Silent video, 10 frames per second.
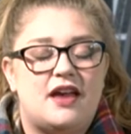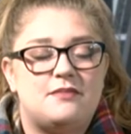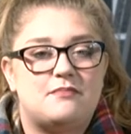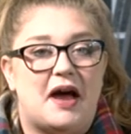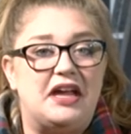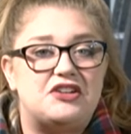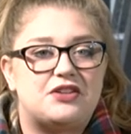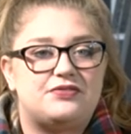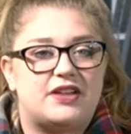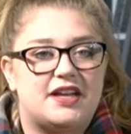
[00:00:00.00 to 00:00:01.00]
and
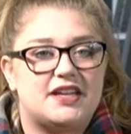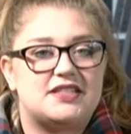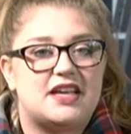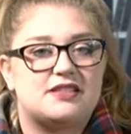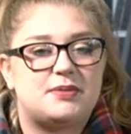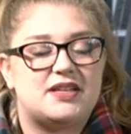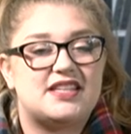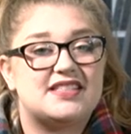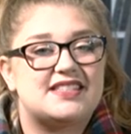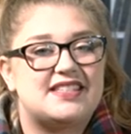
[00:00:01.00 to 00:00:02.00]
minor flooding takes
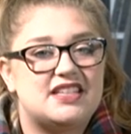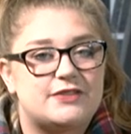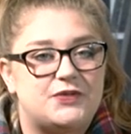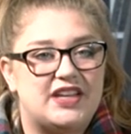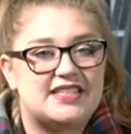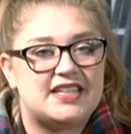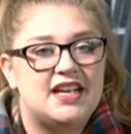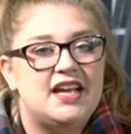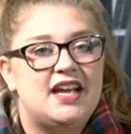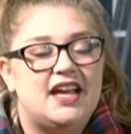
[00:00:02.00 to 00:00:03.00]
place at six feet,
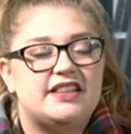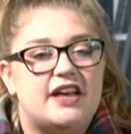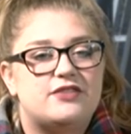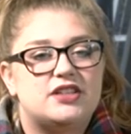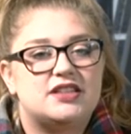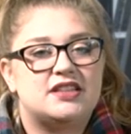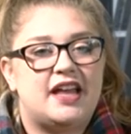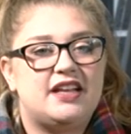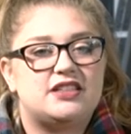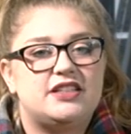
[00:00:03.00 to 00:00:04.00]
a level
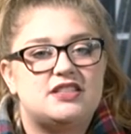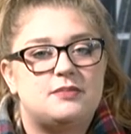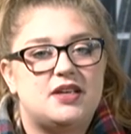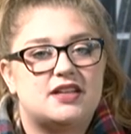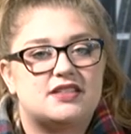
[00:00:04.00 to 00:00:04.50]
likely to be